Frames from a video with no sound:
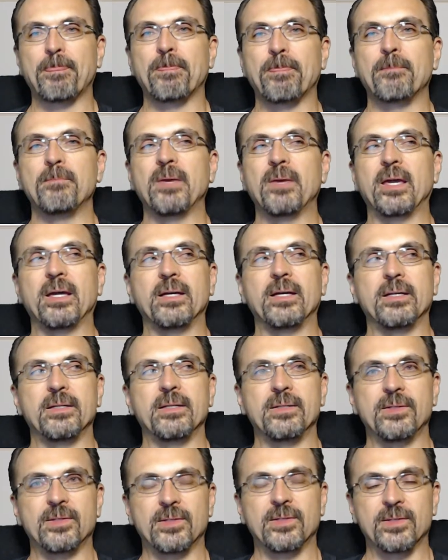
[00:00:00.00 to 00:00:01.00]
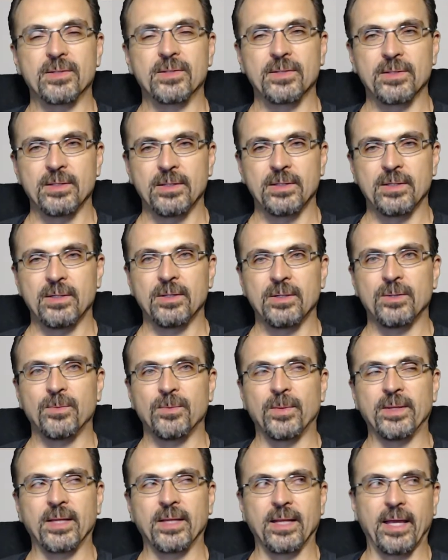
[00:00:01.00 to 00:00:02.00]
Because
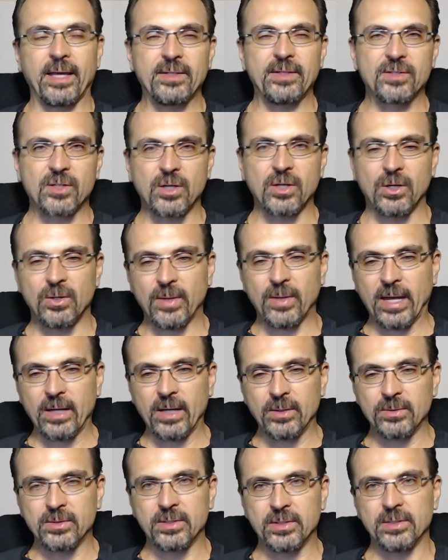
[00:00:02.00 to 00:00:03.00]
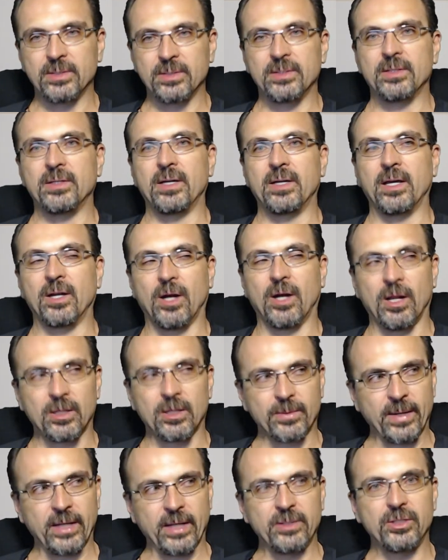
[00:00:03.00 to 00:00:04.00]
when the lights go out and all
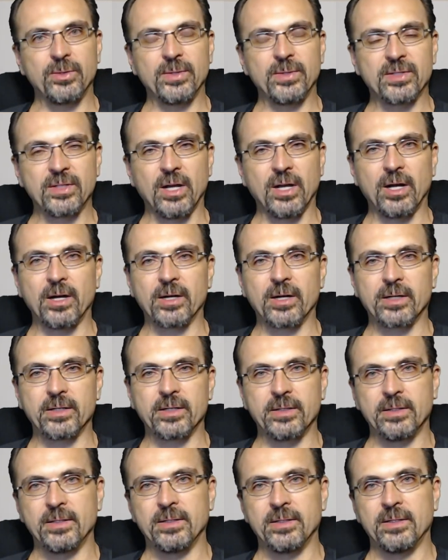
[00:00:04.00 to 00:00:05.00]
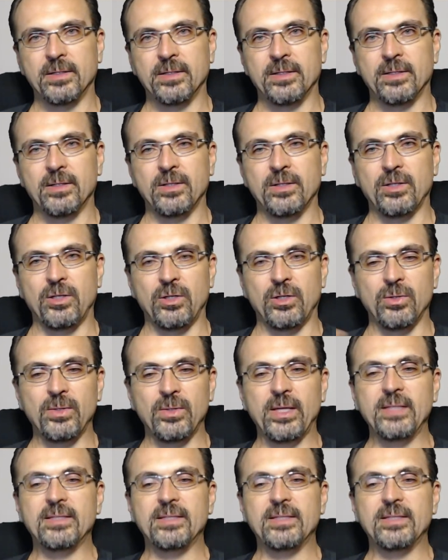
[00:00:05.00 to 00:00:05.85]
around you is dark, you need to